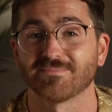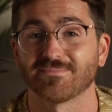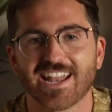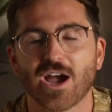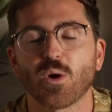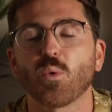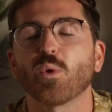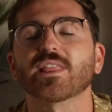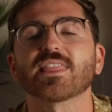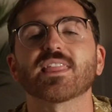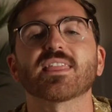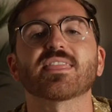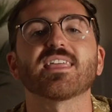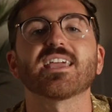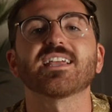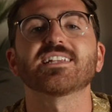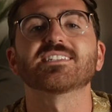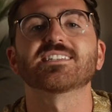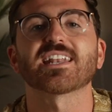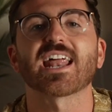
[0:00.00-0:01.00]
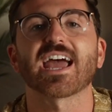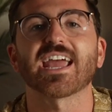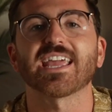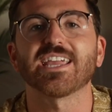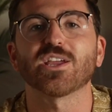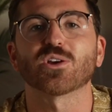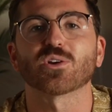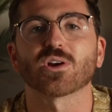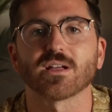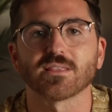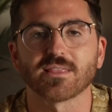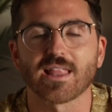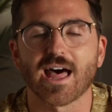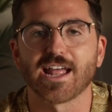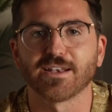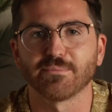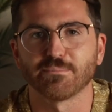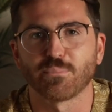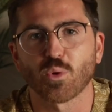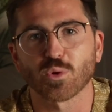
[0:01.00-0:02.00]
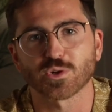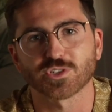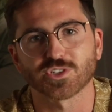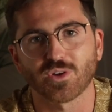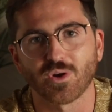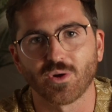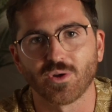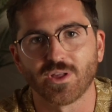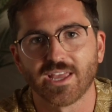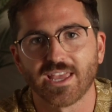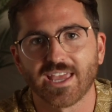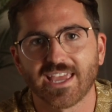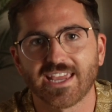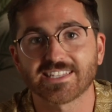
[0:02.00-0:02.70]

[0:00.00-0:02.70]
Now, one of the things that I hear a lot in Portugal